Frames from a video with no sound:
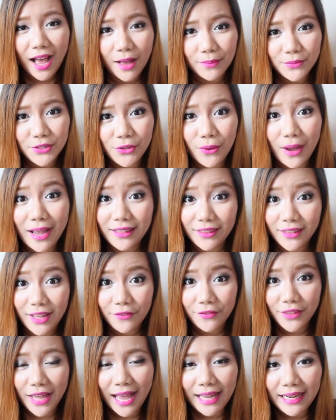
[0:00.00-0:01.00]
So I
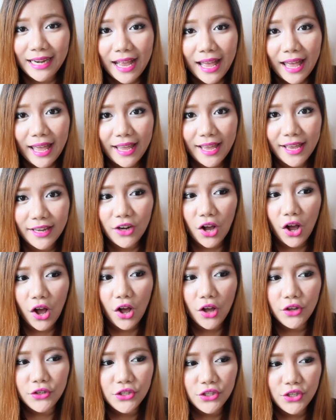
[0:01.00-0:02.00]
love that. And
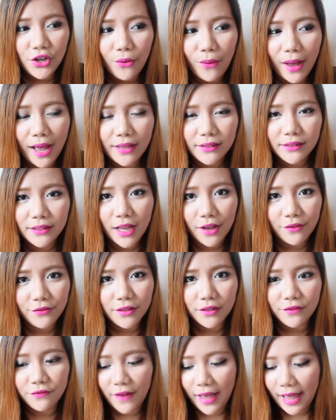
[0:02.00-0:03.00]
also I love
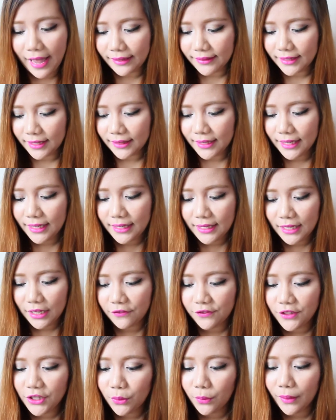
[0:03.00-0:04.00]
the fact that they
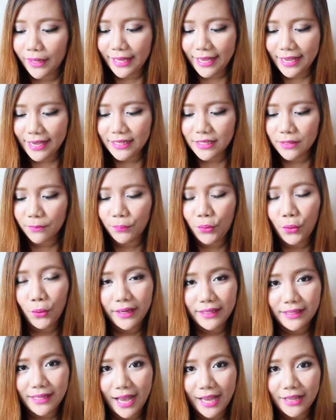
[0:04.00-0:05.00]
give you
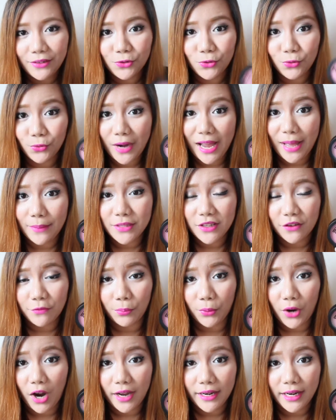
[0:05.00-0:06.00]
8.9 grams
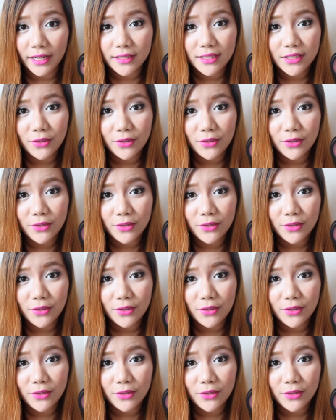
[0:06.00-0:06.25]
of product,